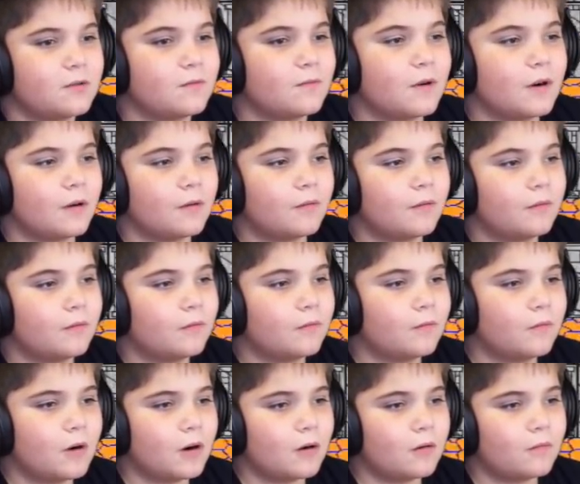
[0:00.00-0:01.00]
Whoa,
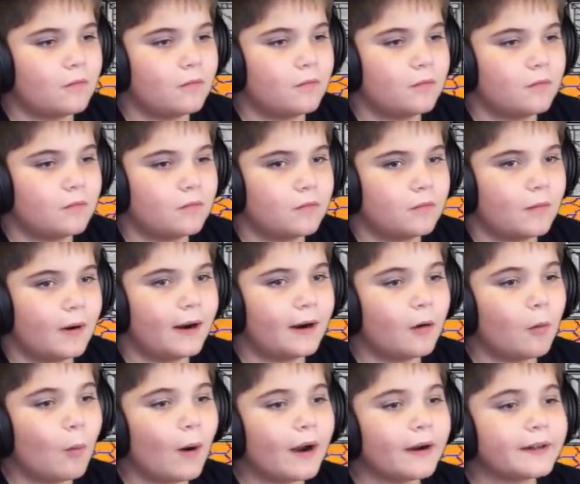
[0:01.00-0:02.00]
whoa. Why
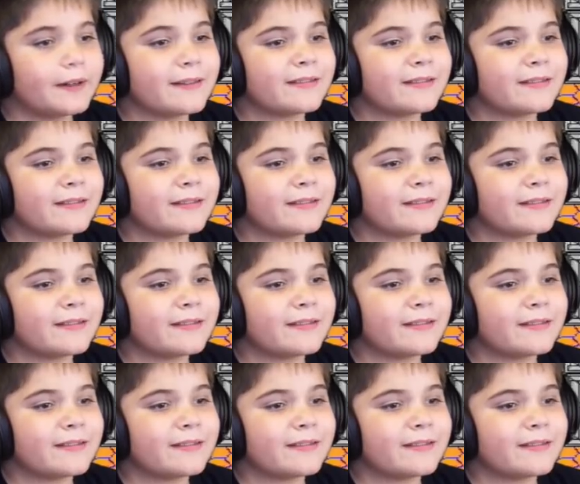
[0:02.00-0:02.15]
are